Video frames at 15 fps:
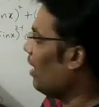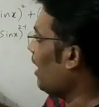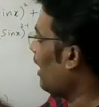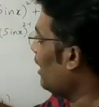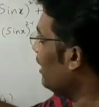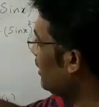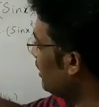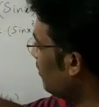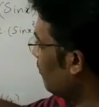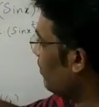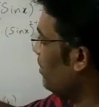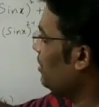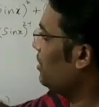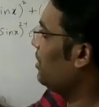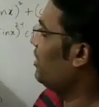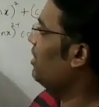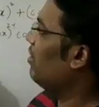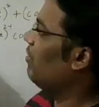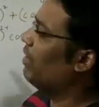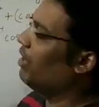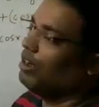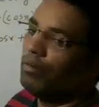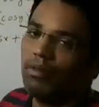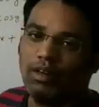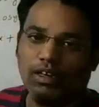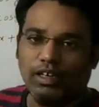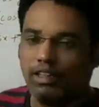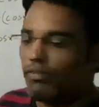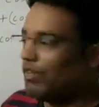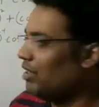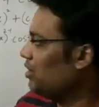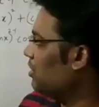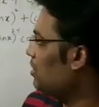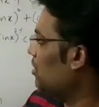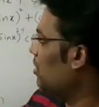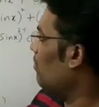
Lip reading: and differentiate the variable. Differentiation of y